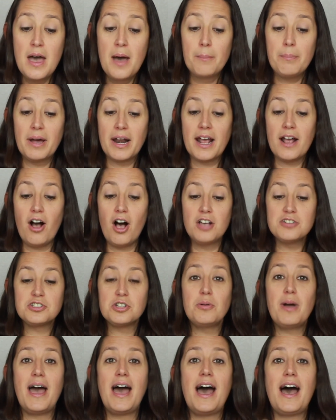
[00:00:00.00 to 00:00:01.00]
But I
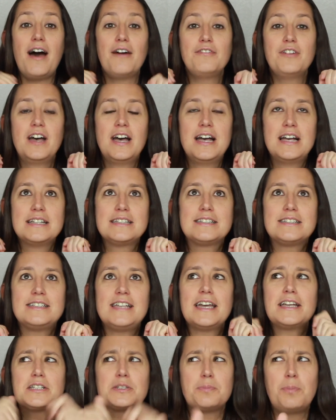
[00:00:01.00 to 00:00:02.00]
also have
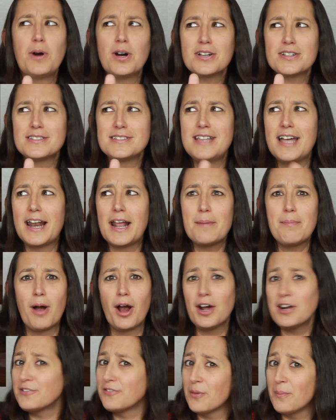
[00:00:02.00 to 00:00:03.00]
6 books that I
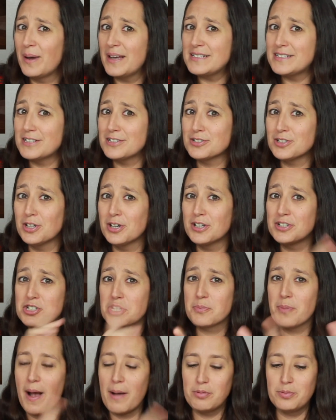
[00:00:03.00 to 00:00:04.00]
borrowed from my sister and
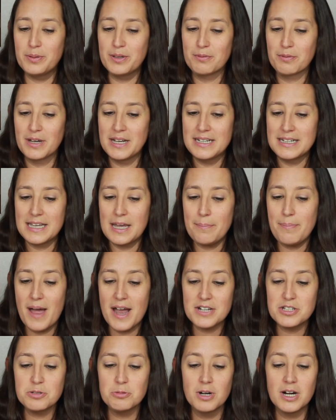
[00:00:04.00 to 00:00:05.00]
should probably read and get
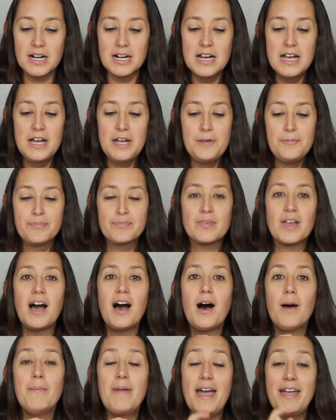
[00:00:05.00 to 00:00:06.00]
back to her.
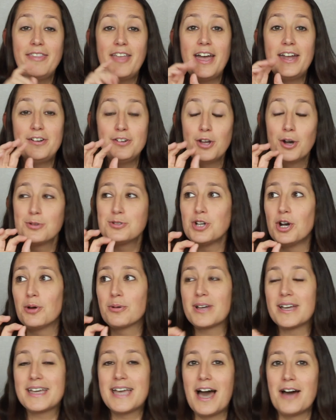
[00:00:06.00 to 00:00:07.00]
And then, no joke,
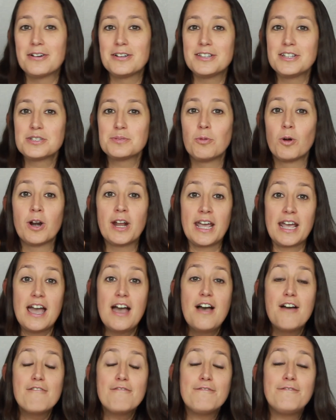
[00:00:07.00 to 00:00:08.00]
I counted this morning,
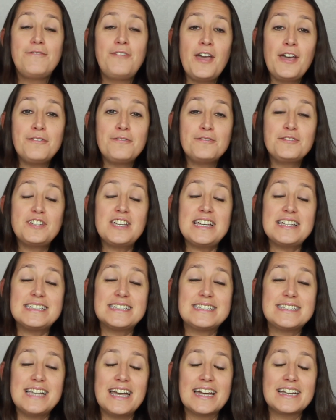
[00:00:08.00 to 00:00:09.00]

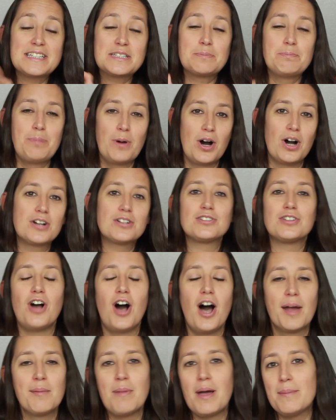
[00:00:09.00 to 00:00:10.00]
56 books
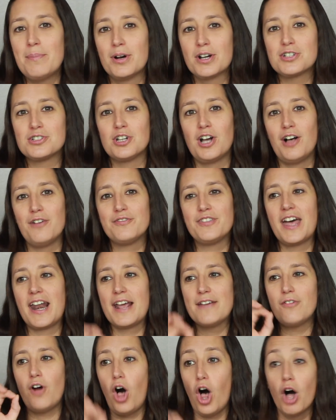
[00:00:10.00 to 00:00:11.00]
on my bookshelf that
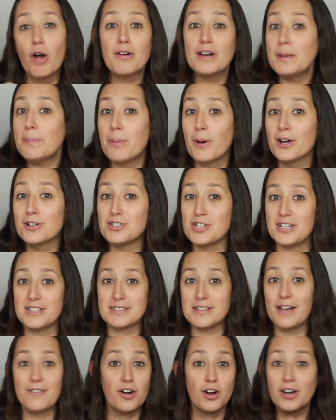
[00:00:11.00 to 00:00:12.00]
I've already purchased.
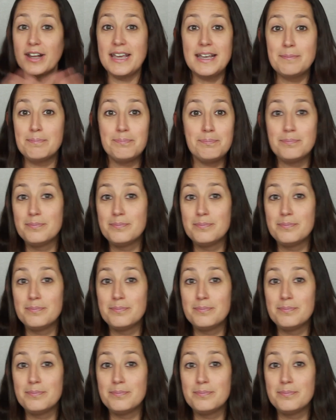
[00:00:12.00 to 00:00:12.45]
I've already